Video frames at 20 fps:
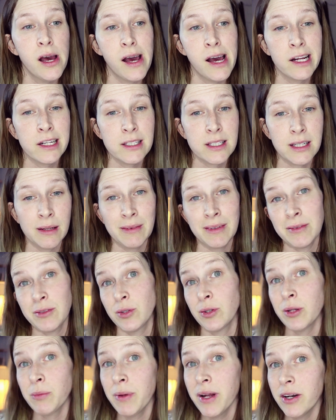And
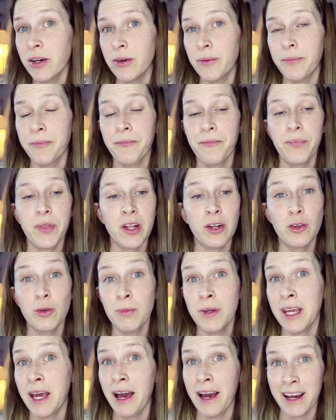sometimes you get better. And to
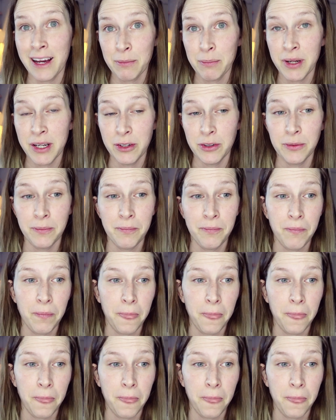me, I got better.